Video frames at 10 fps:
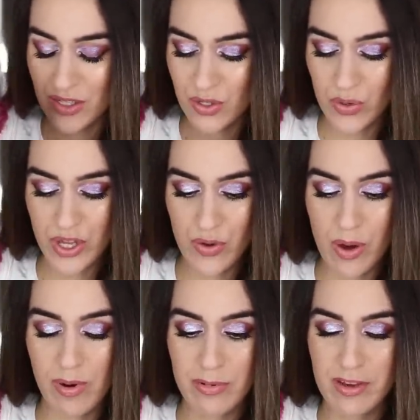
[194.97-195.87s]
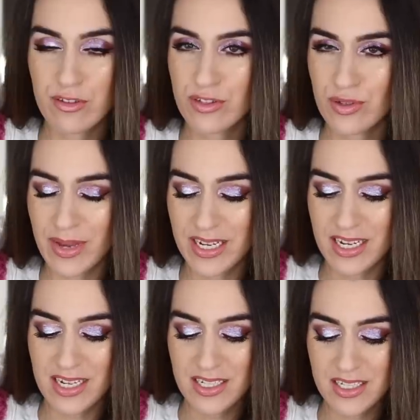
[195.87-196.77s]
So cute. I'll probably give those to my
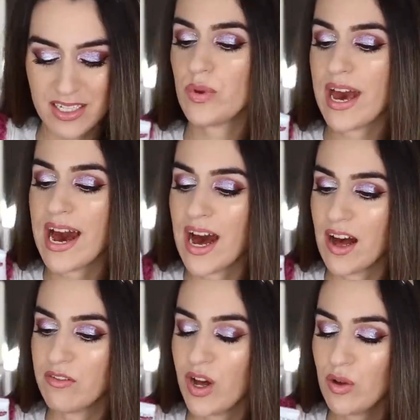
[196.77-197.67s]
niece. Do we have...